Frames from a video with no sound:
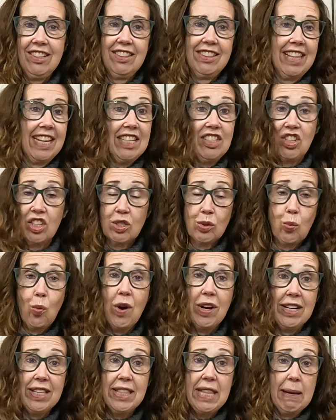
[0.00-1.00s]
They just
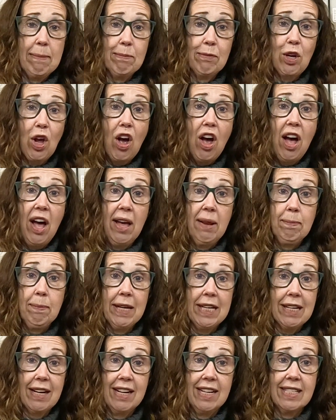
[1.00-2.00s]
wanted them gone
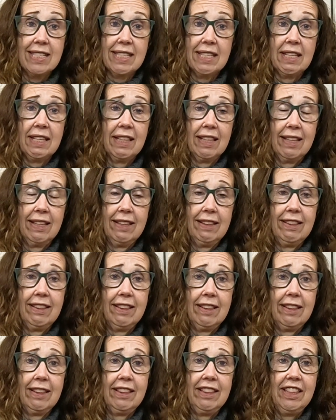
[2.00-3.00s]
because
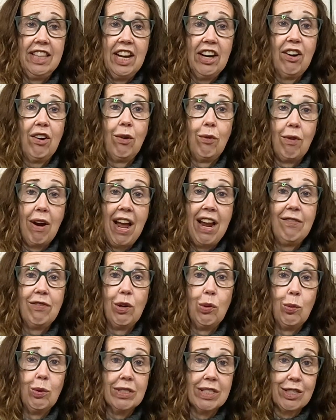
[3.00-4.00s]
their
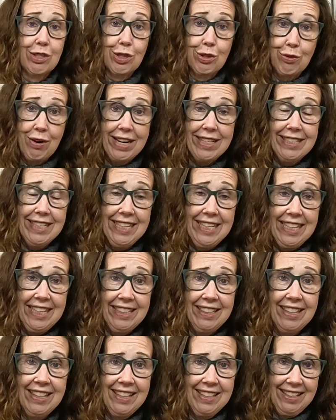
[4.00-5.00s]
arrival was
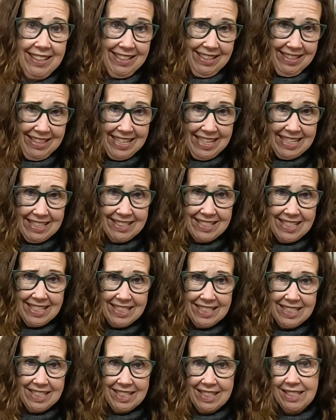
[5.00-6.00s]
threatening the
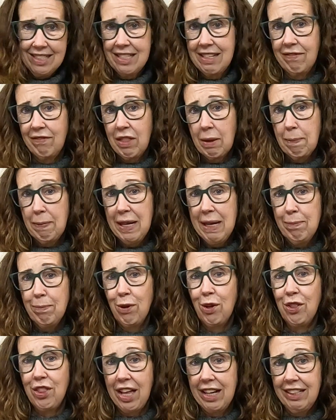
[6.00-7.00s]
existence of the
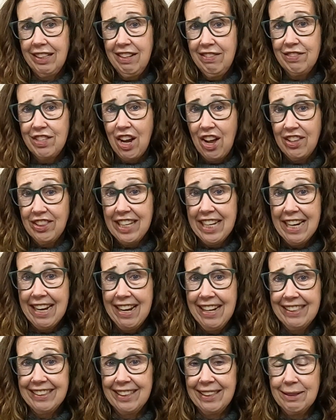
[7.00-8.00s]
people that lived on the
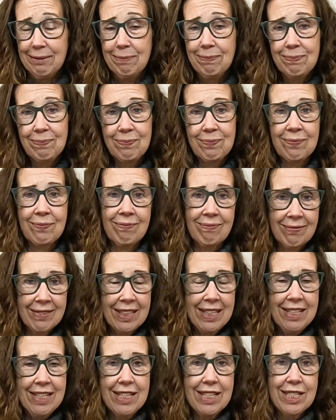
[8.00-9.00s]
island.
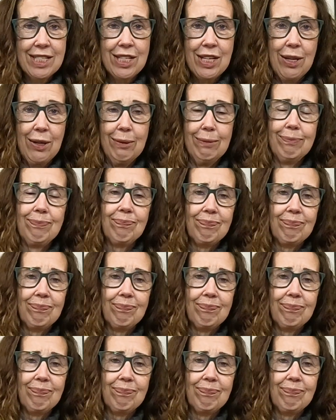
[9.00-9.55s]
So